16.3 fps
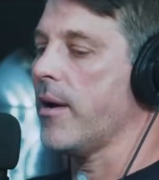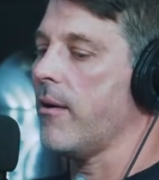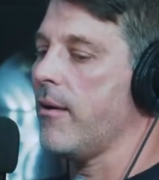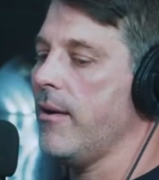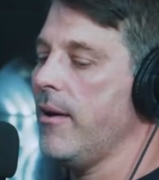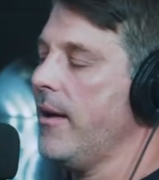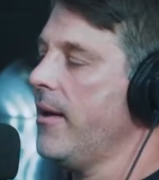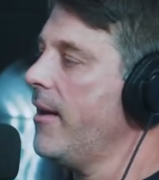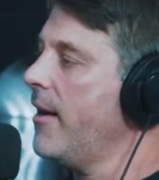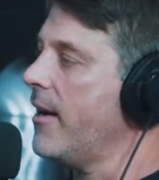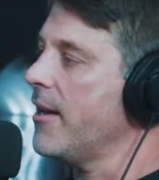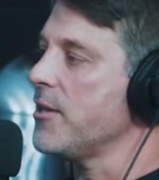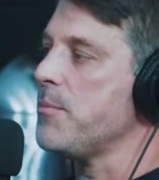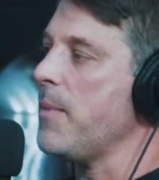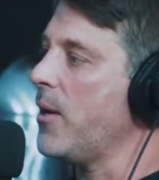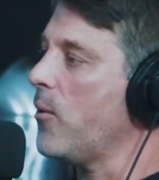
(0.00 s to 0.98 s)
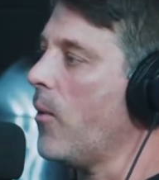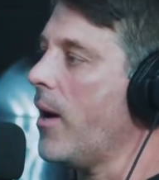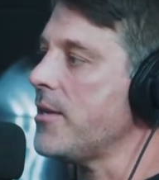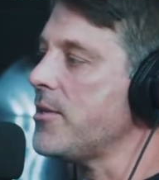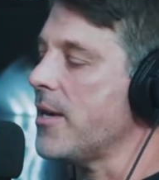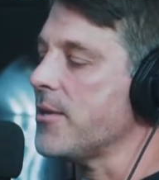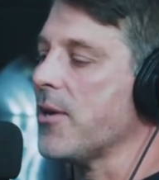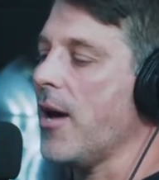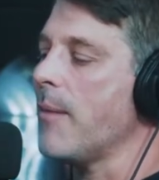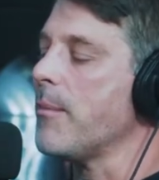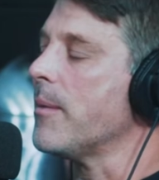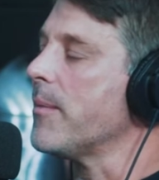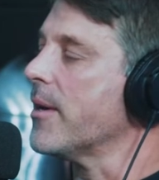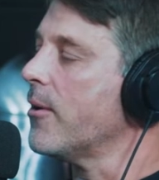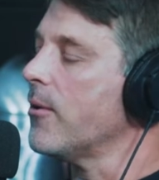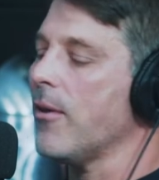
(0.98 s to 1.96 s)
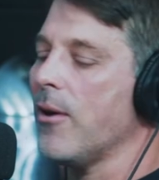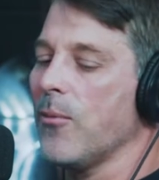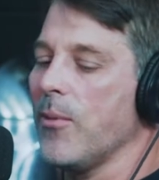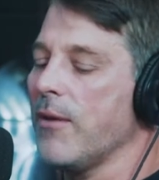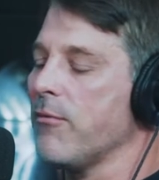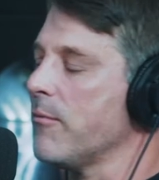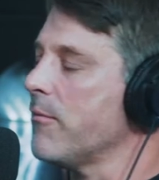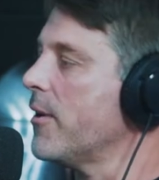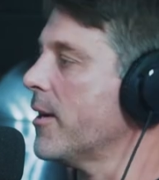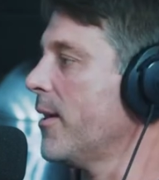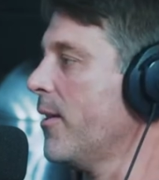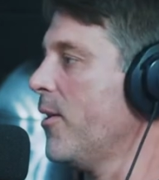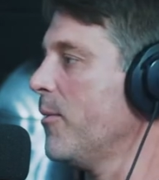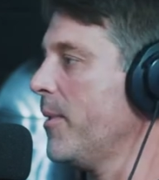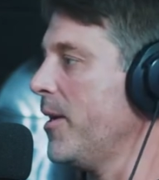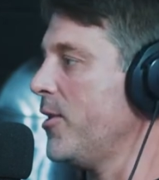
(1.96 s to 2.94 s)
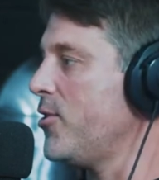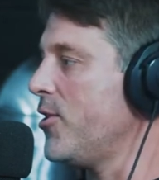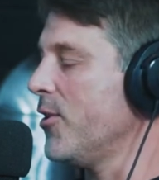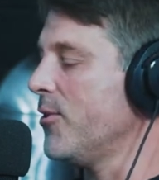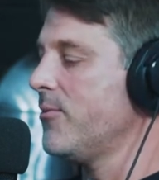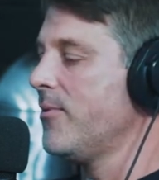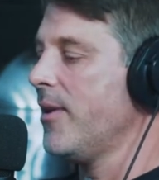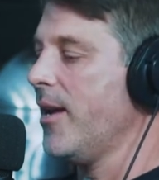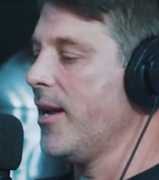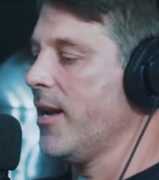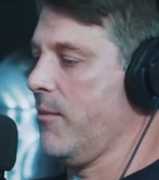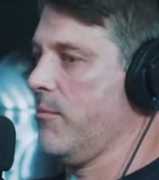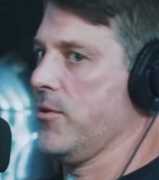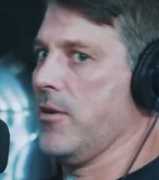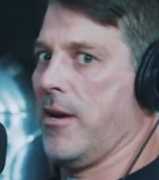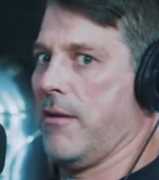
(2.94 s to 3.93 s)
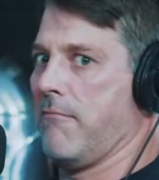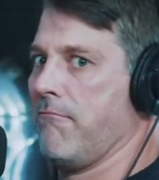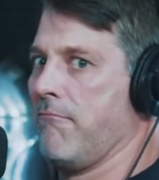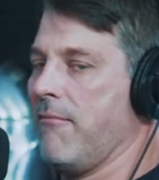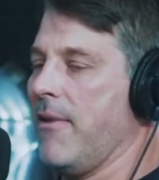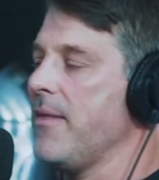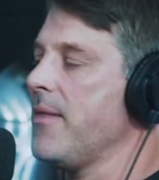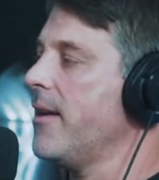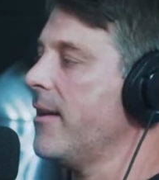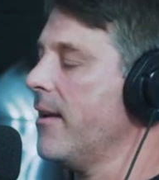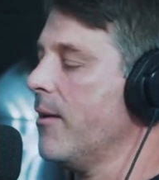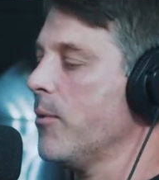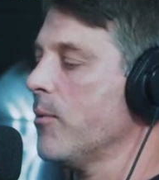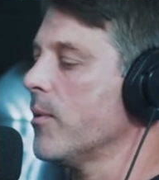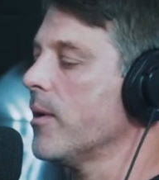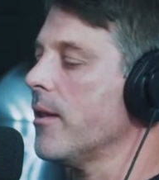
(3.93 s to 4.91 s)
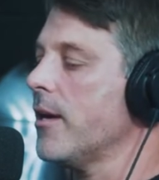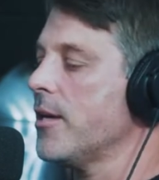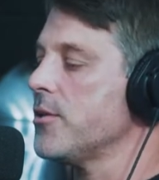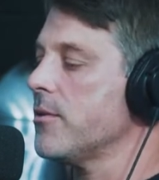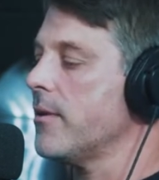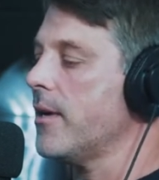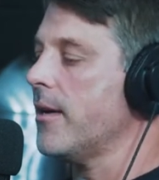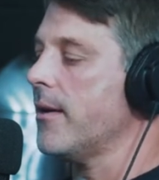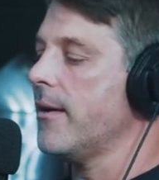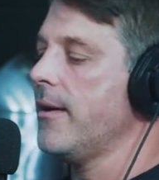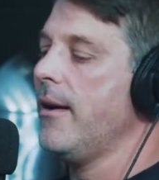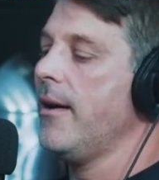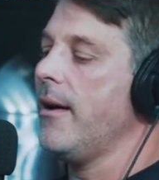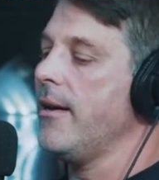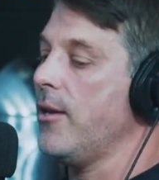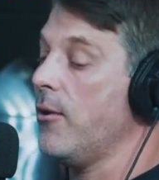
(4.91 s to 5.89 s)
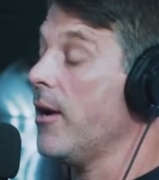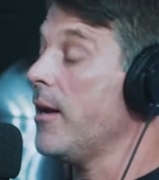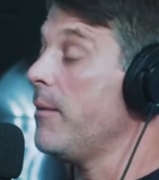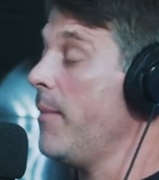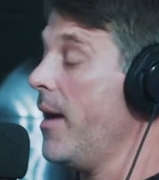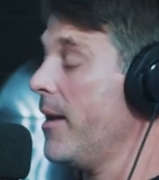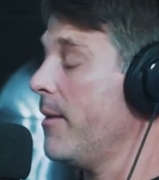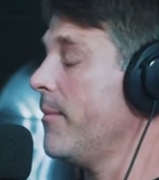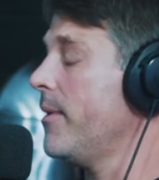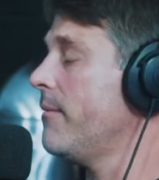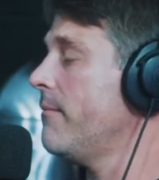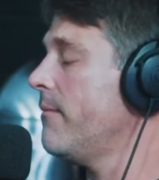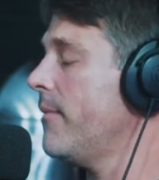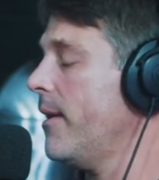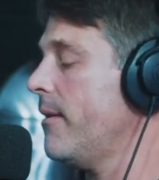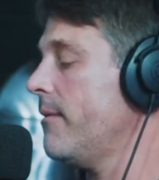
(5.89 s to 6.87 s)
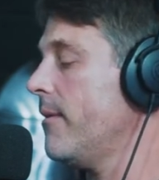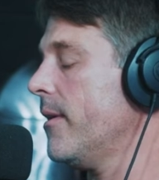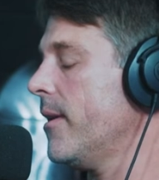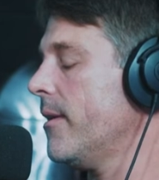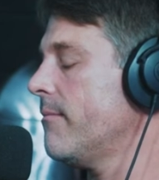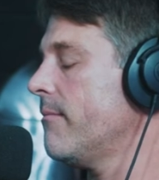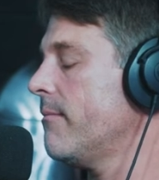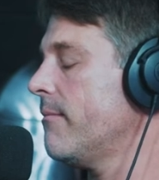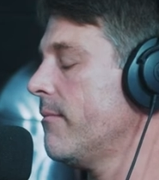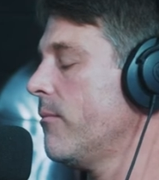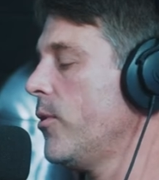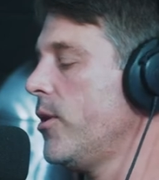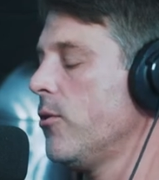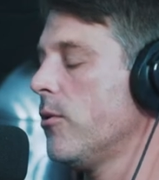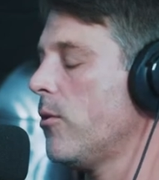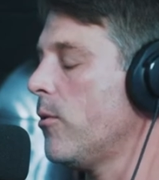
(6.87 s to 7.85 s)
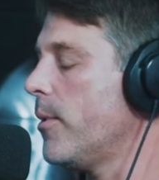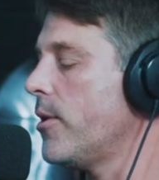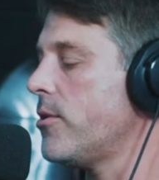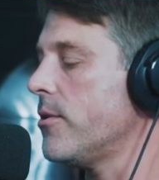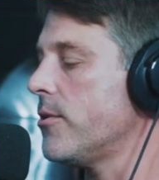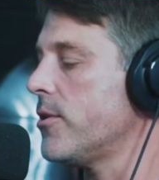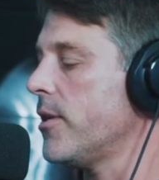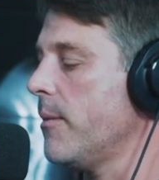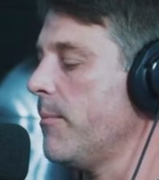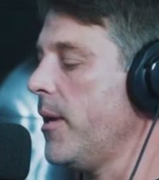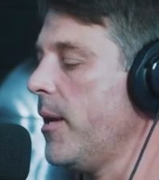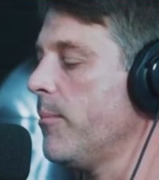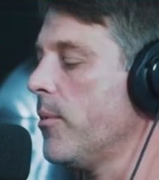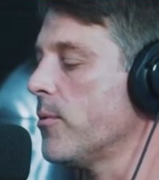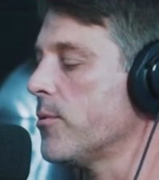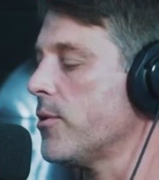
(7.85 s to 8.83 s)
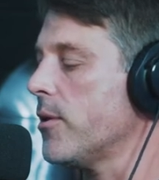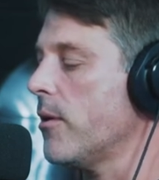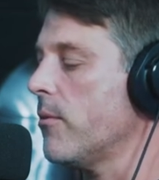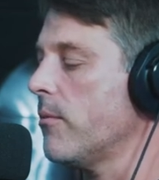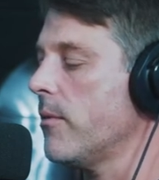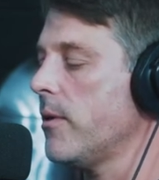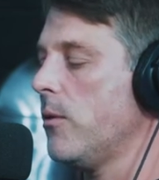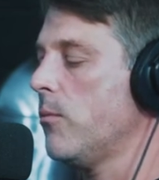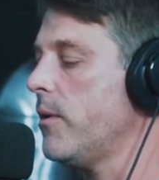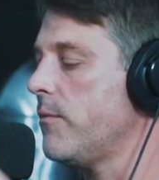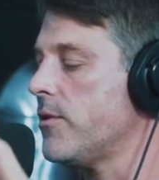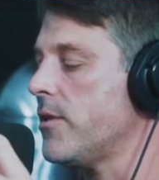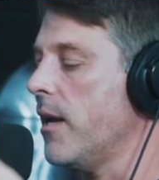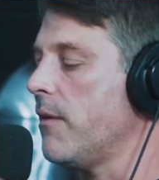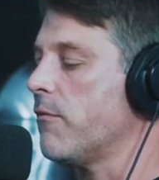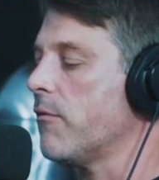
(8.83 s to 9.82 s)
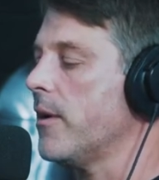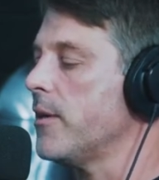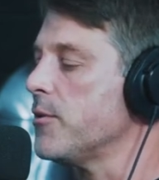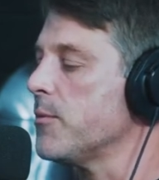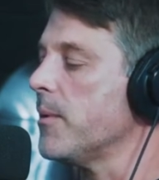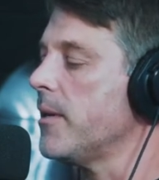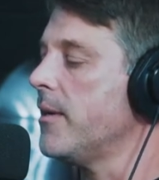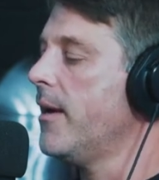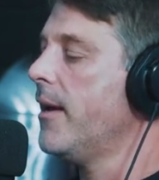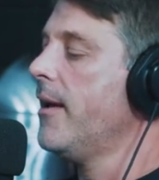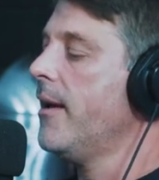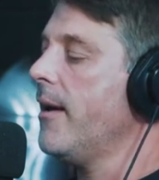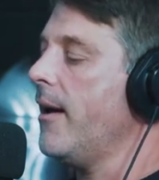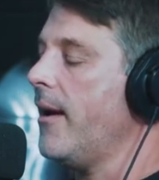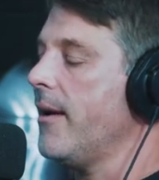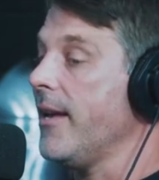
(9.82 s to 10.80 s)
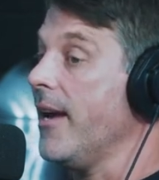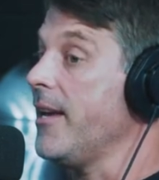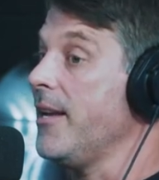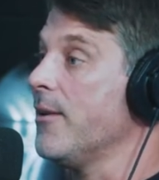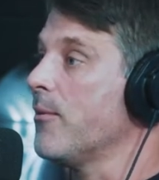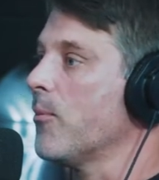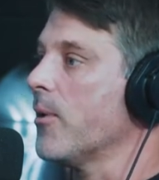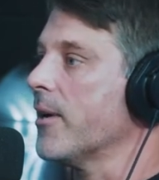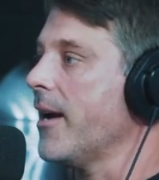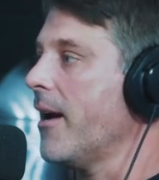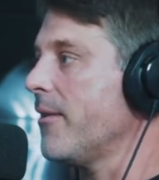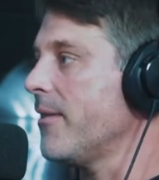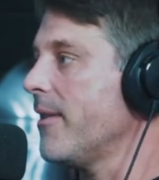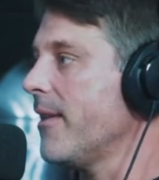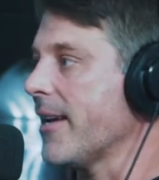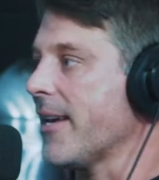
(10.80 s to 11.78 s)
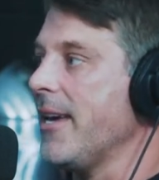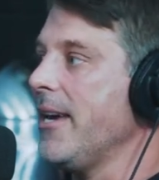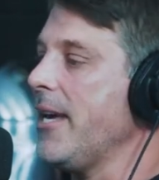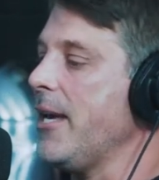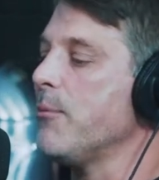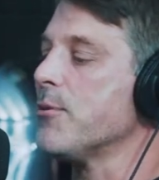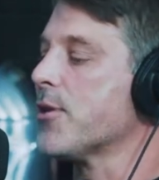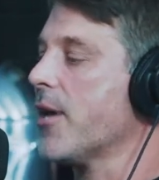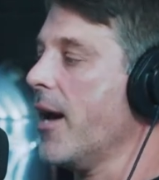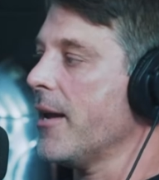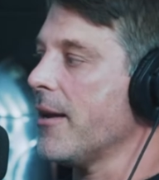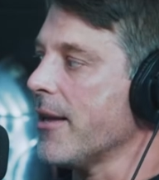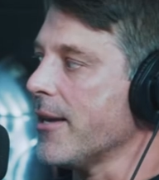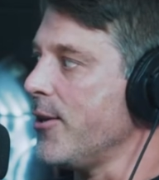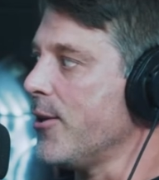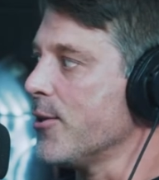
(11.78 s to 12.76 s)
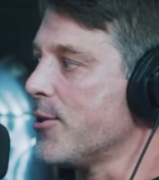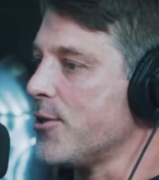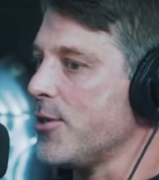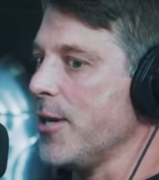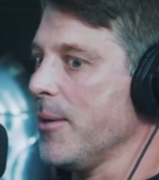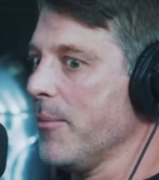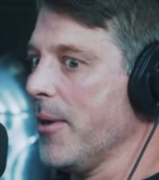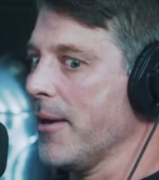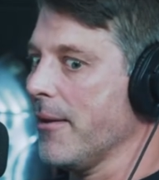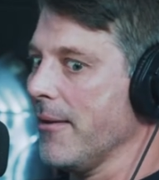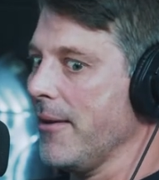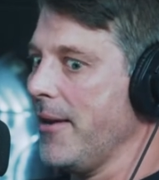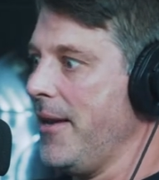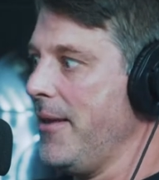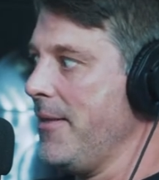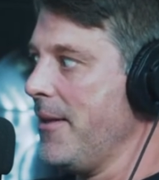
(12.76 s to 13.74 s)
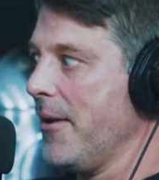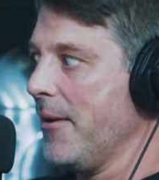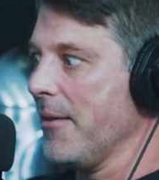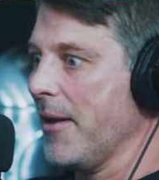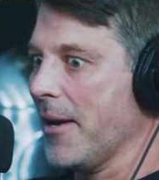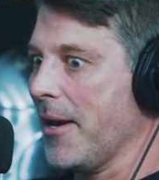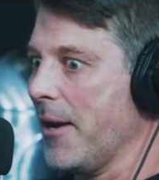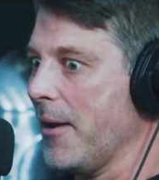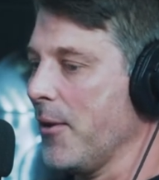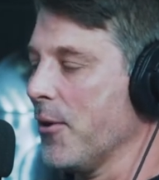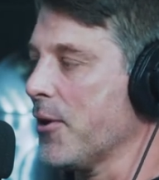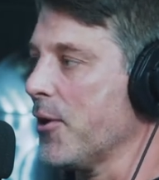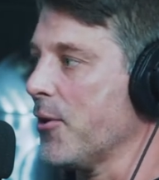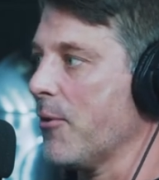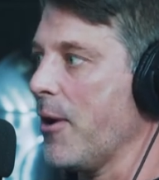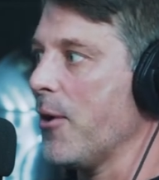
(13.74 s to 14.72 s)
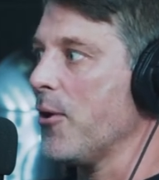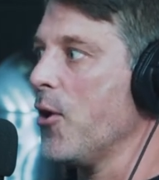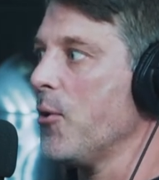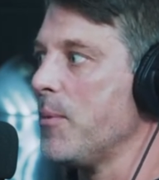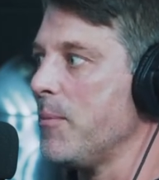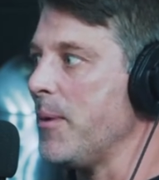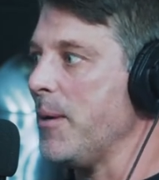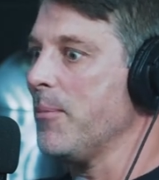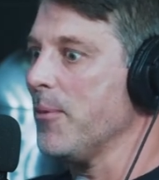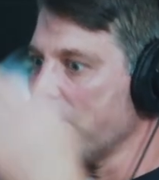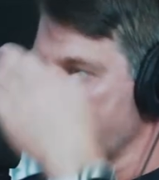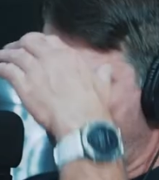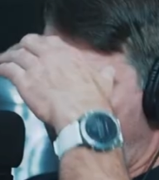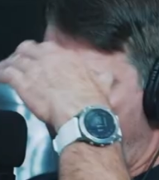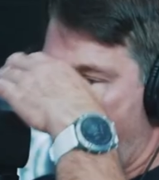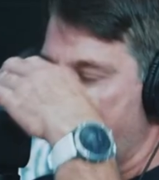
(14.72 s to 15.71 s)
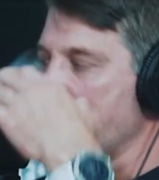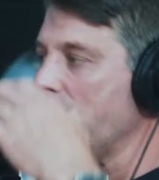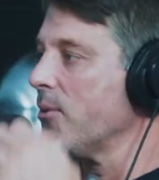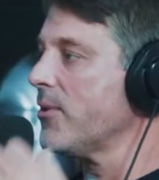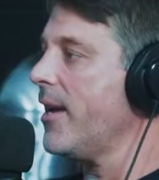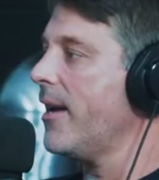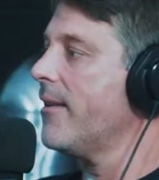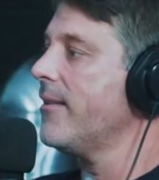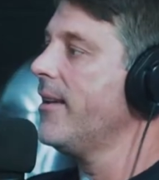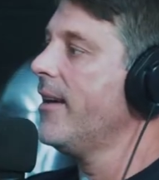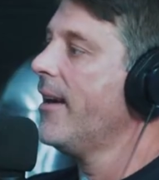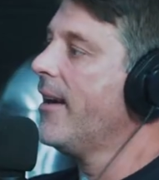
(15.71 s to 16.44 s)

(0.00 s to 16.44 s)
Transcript: here. And I just made a wise ass comment. I'm like, you're a long way from fucking Long Beach, dude. Yeah. And he was like, and then uh, we realized, uh, you know, I had met him and, and um, we knew a whole bunch of the same people. So, you know, yeah. we've stayed friends. But uh, yeah, he didn't work out. Like he was kind of like you could see him like in there, like kind of looking around, hoping people like hat pulled down.